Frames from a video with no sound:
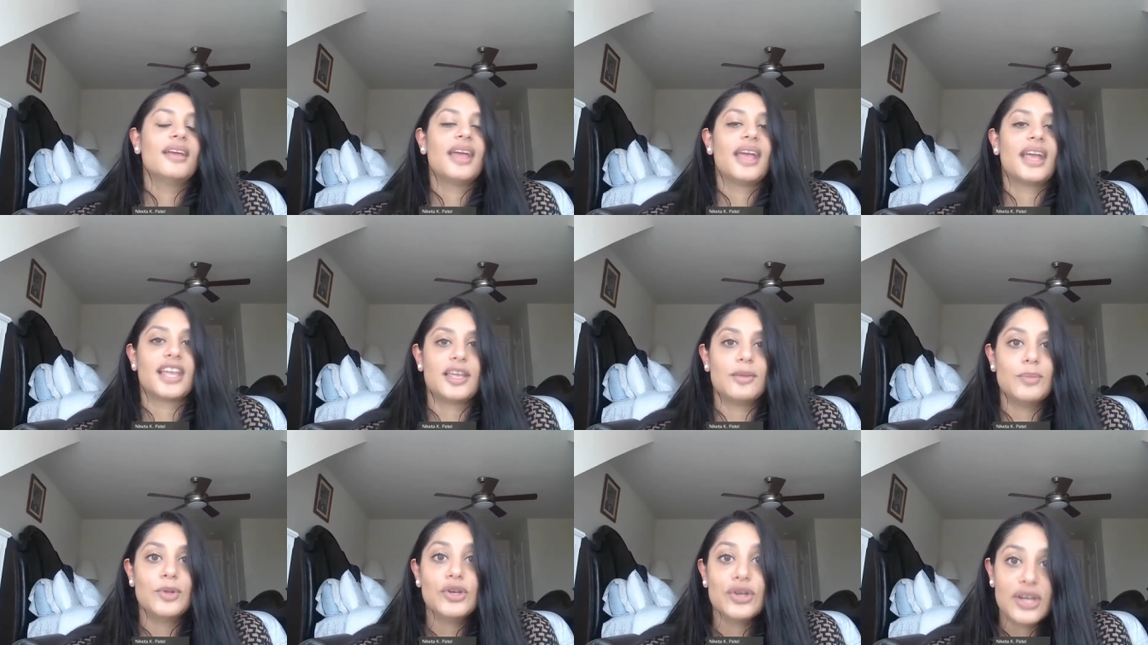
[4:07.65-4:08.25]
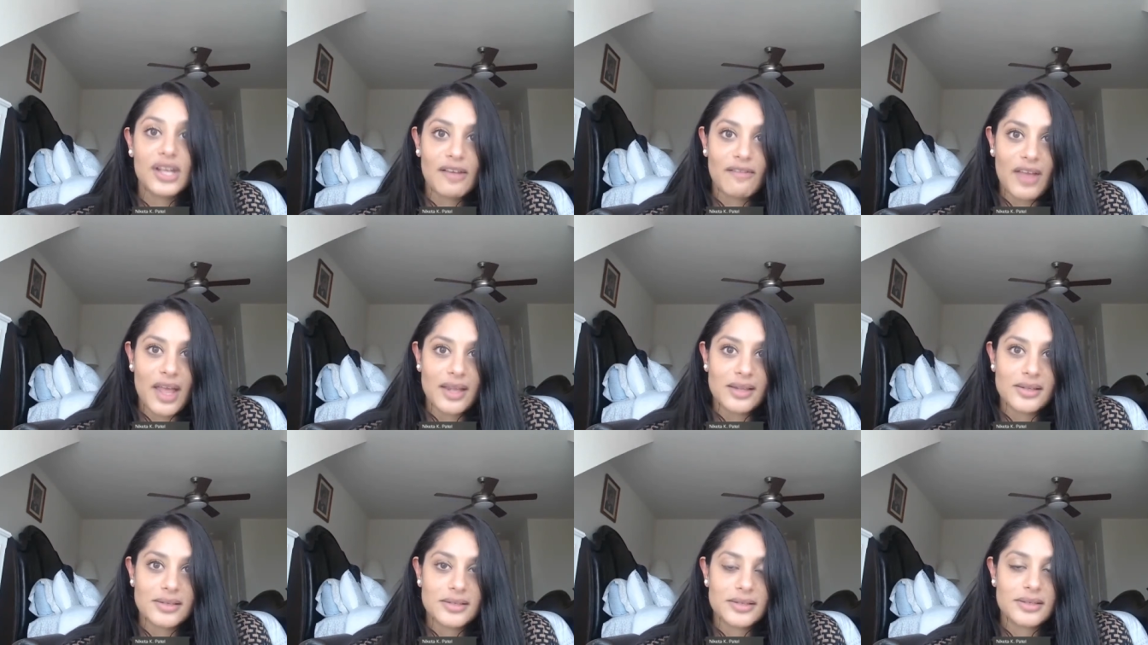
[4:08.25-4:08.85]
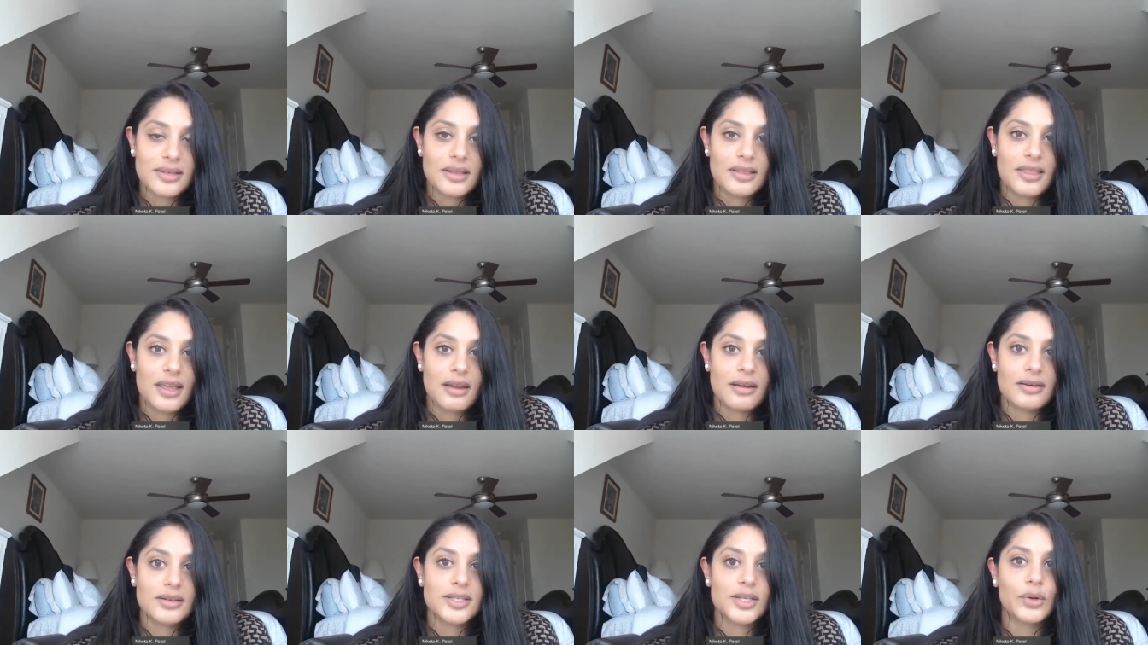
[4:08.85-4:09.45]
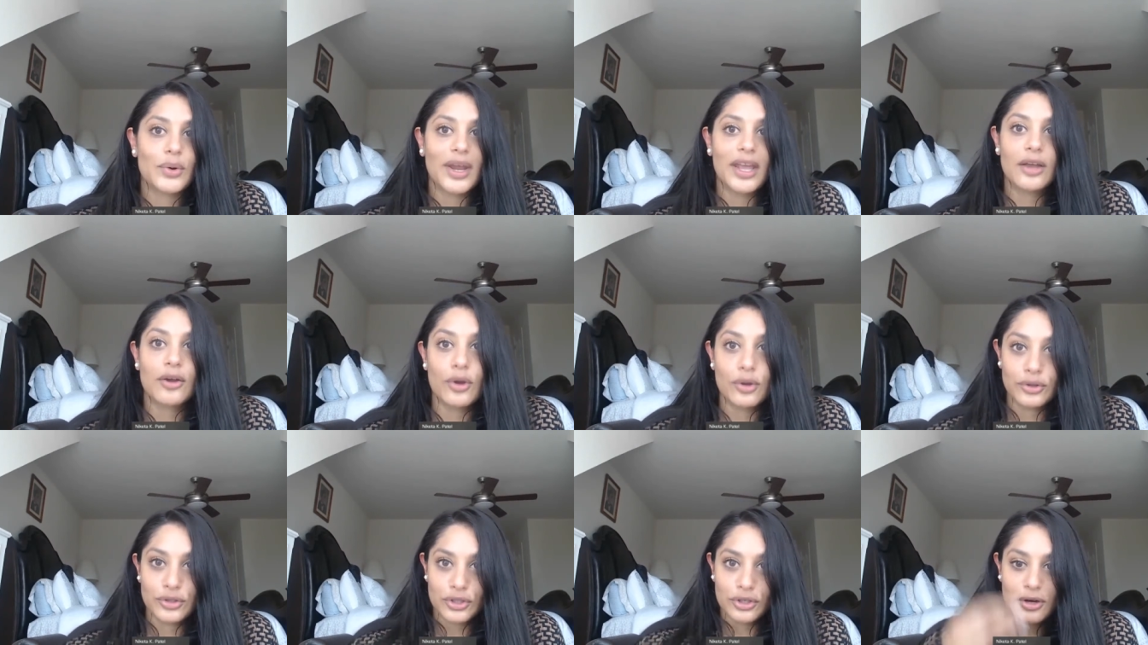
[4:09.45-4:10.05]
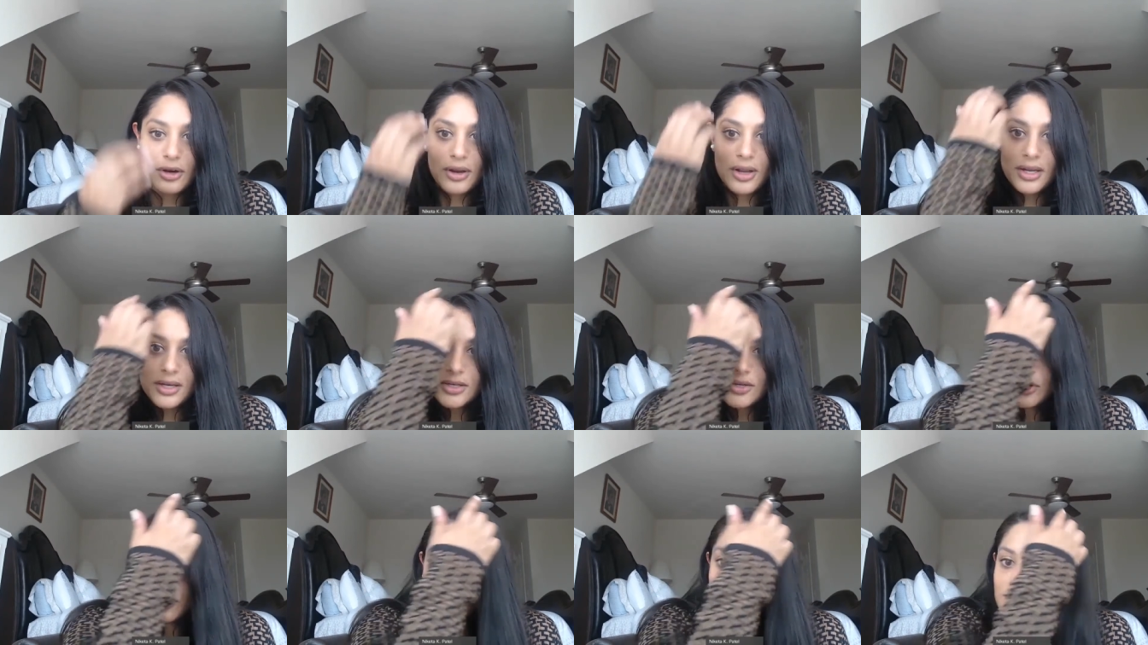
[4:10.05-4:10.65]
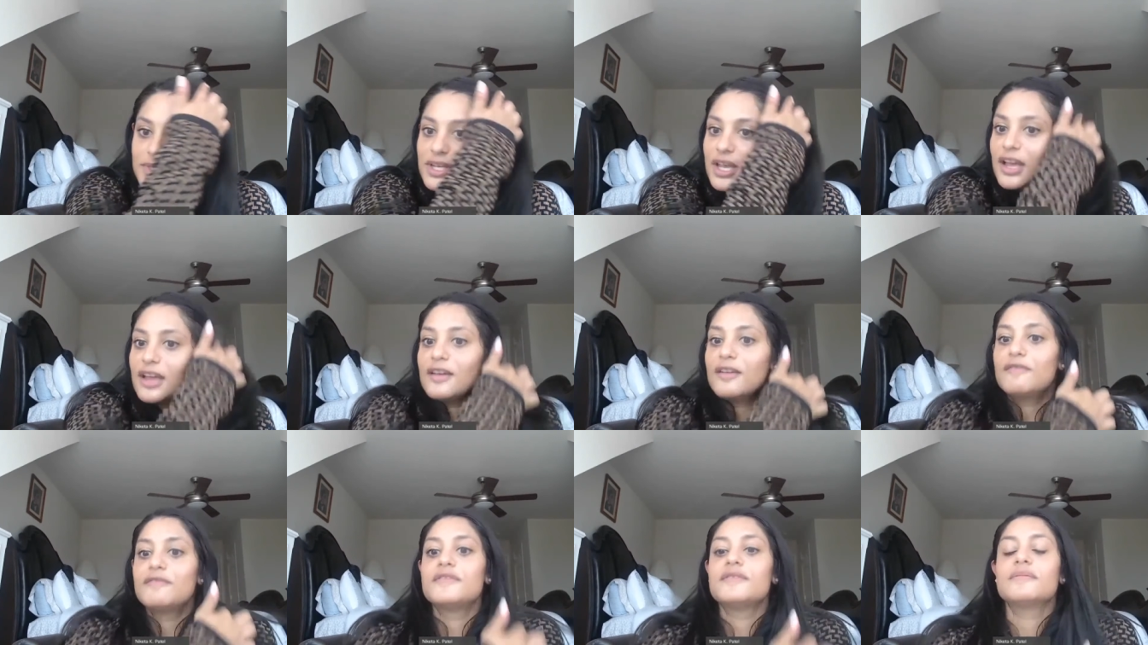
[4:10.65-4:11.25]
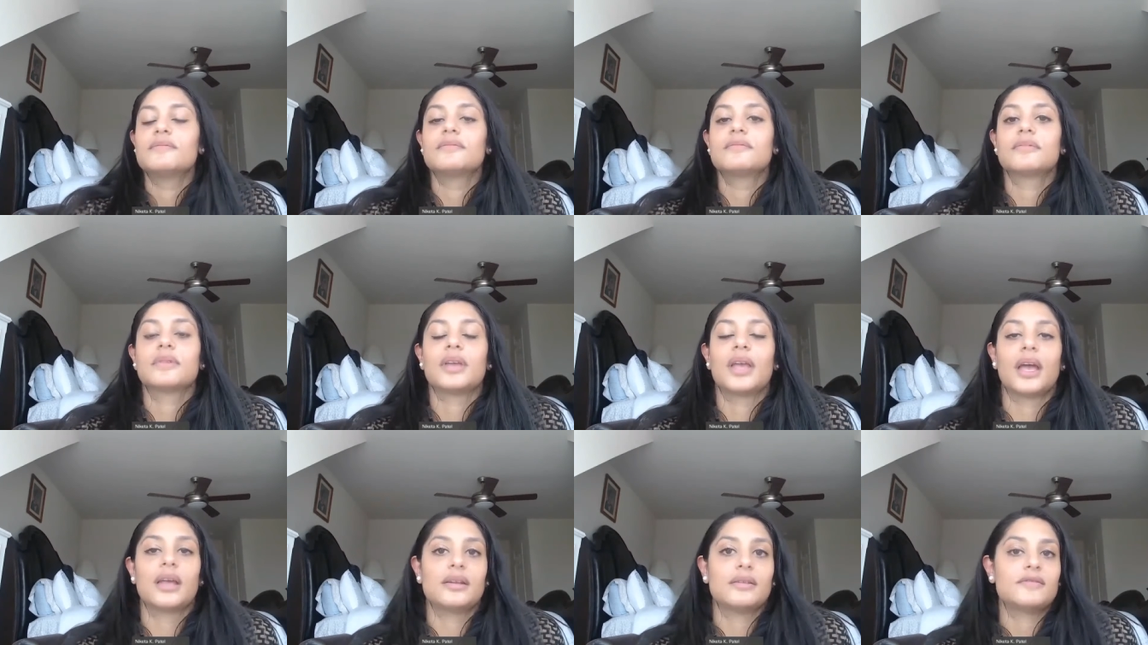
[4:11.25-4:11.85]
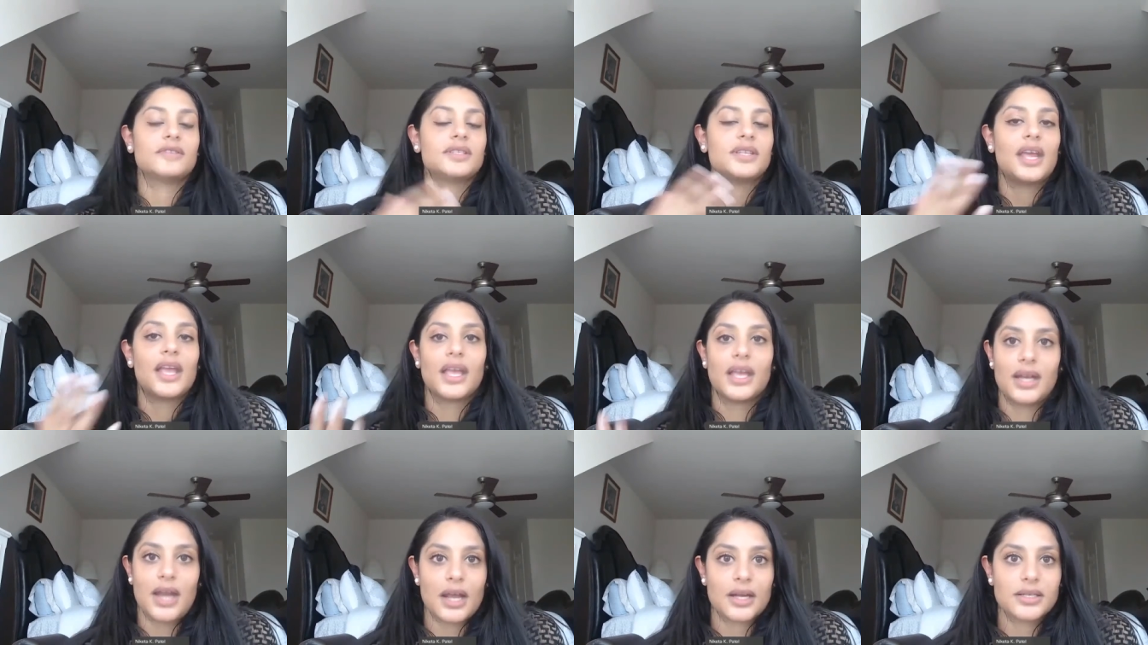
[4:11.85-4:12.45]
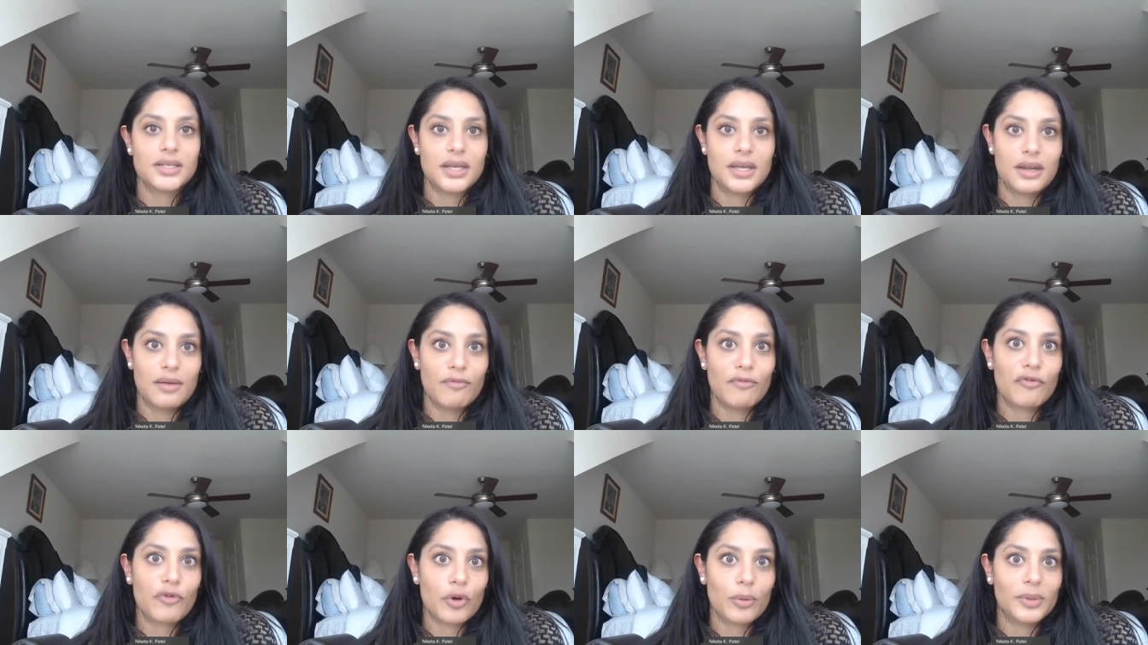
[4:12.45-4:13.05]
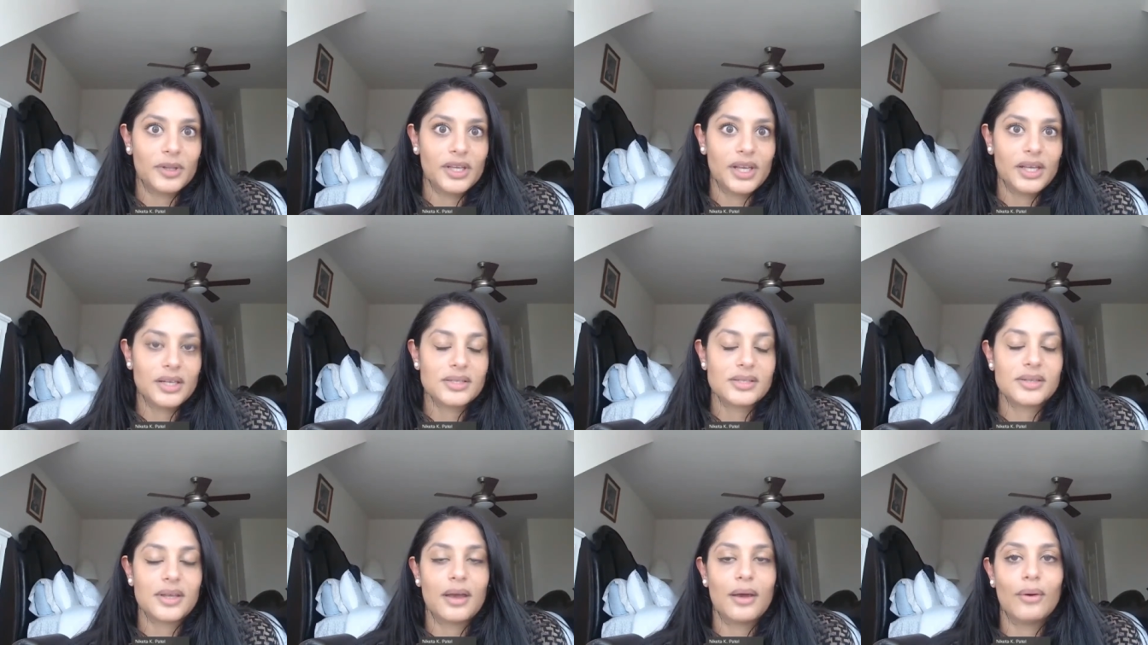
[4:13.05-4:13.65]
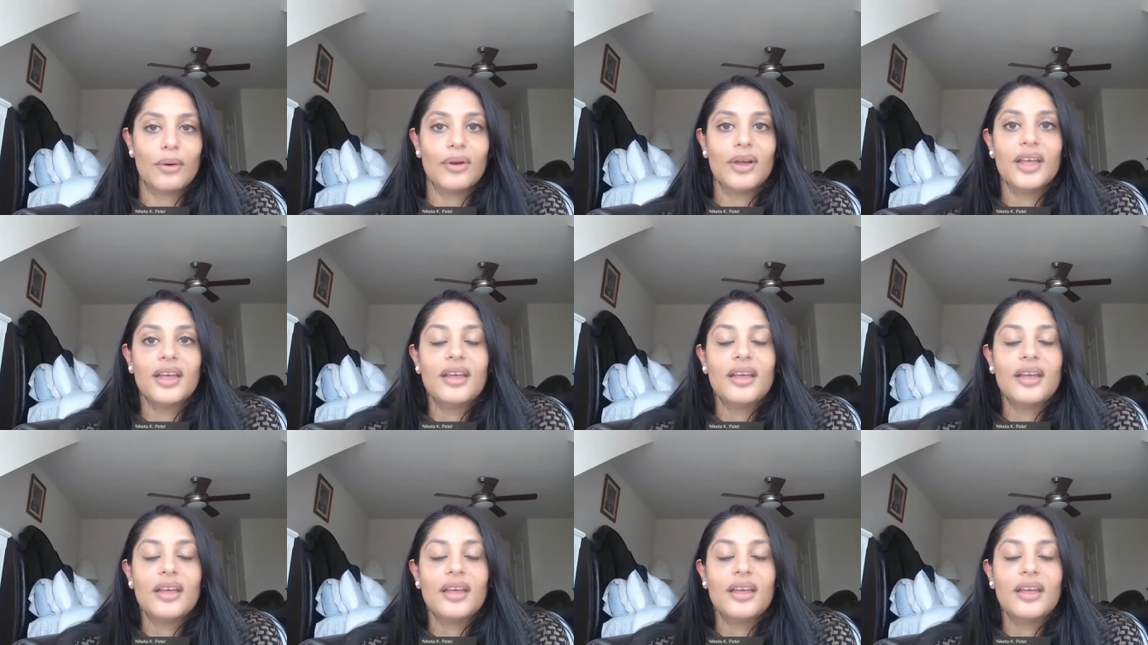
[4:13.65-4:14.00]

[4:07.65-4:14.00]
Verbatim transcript: and community events, there is a great culture in terms of kind of staying connected informally. So